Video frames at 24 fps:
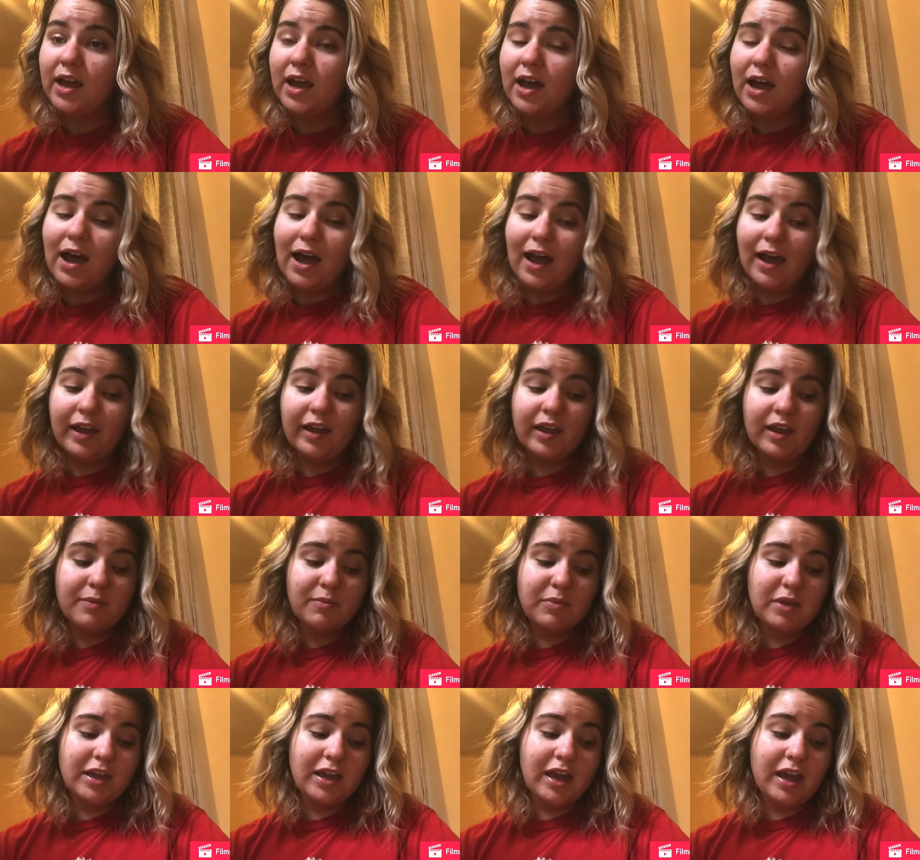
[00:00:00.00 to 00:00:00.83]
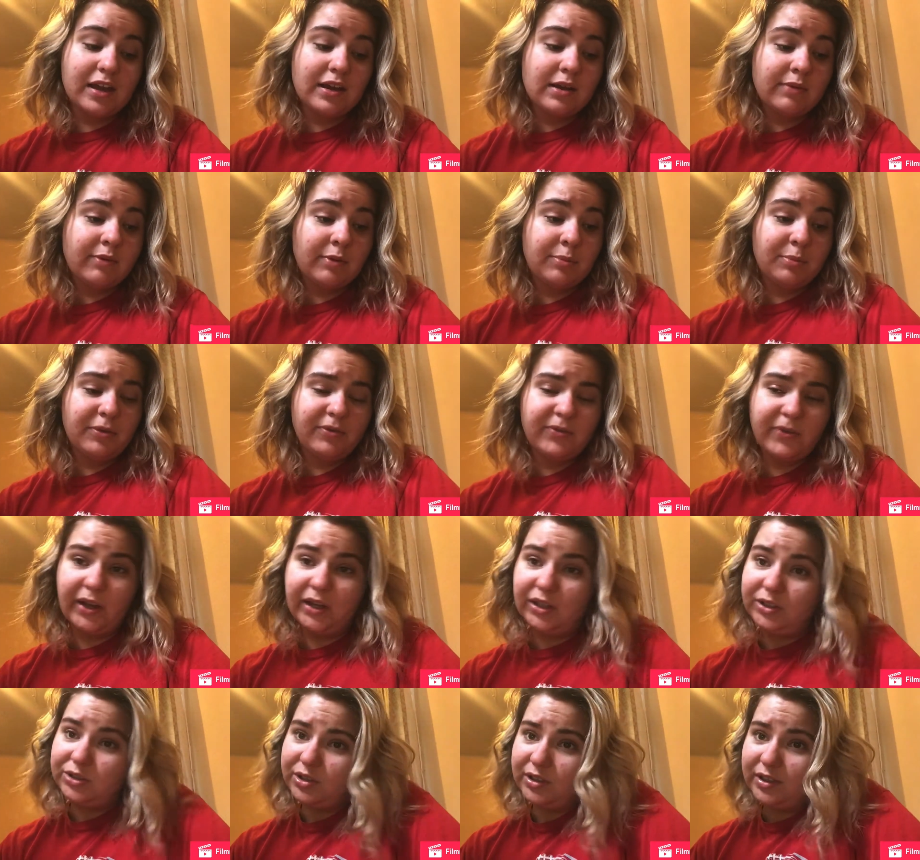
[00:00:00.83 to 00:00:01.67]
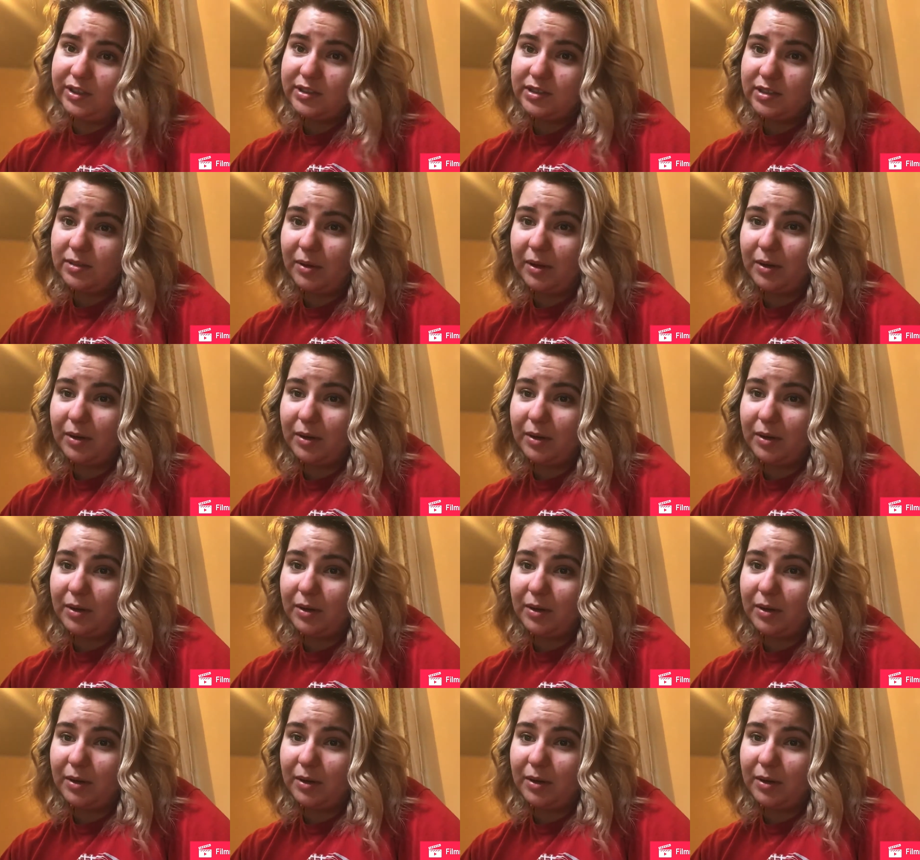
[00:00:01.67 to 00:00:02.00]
I can be kind of a perfectionist about